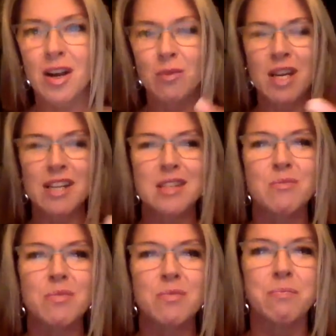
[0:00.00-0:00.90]
and we get
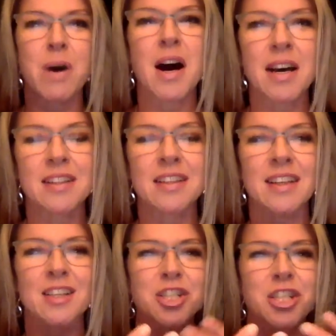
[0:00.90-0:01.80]
to bond
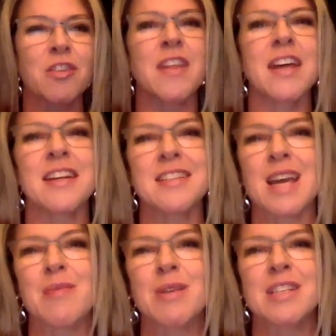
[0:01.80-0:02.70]
and share in that
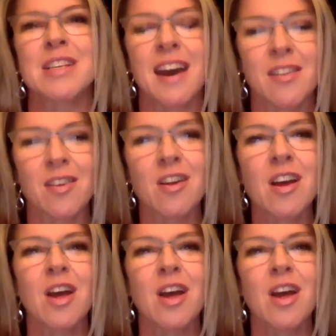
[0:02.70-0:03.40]
excitement together,